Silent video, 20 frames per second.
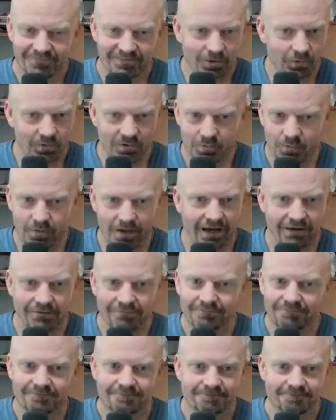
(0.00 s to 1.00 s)
Don't do that.
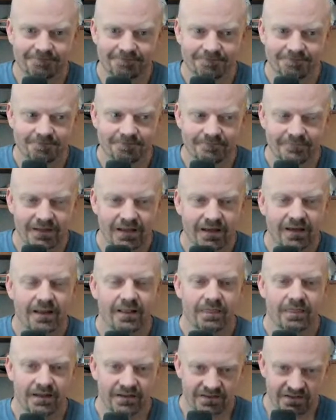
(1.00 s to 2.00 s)

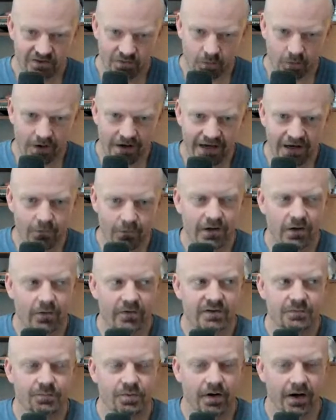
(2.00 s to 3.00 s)
This is why we
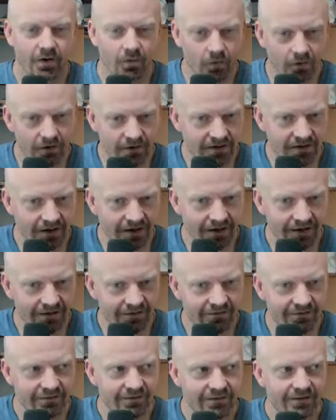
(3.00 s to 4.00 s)
always
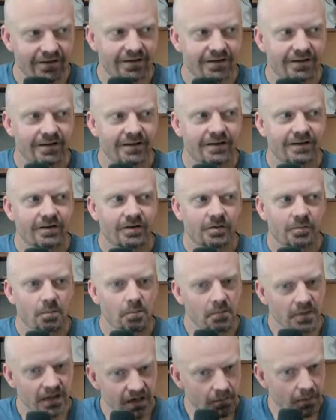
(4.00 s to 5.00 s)
prioritize
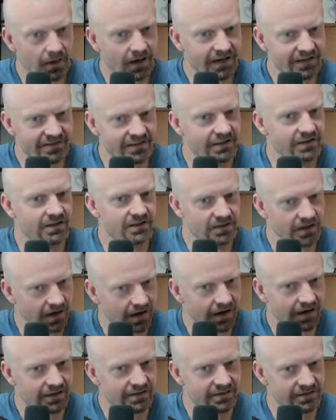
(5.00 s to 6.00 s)
minimizing the
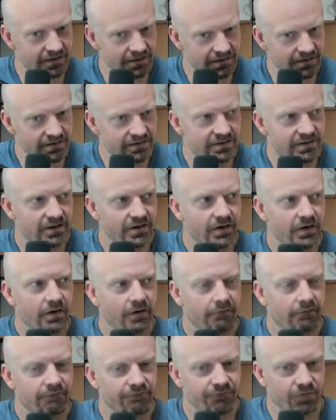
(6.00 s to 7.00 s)
toxins
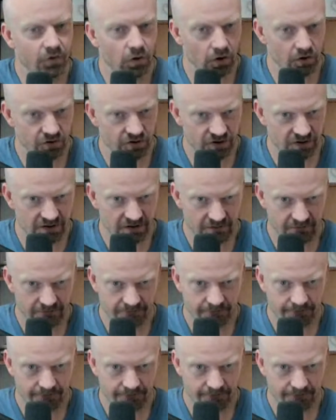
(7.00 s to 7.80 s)
first.